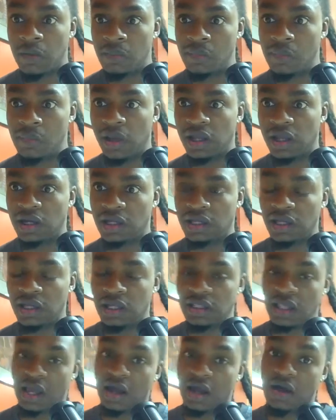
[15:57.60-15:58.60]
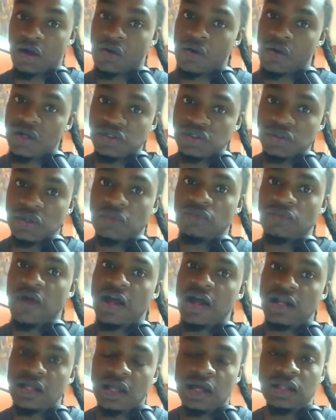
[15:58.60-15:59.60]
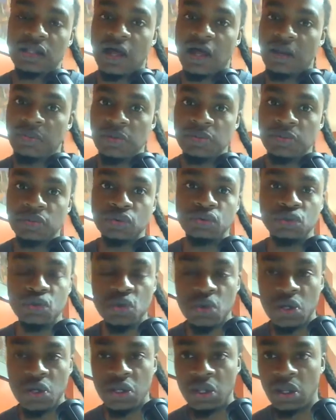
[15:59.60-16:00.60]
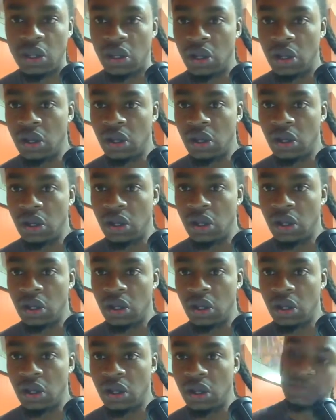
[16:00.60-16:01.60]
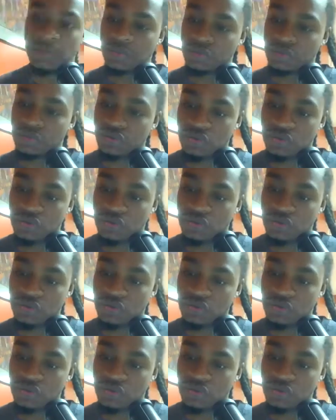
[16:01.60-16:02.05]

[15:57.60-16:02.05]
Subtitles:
And again, like equestrian riding, like a lot of people do it, you know, for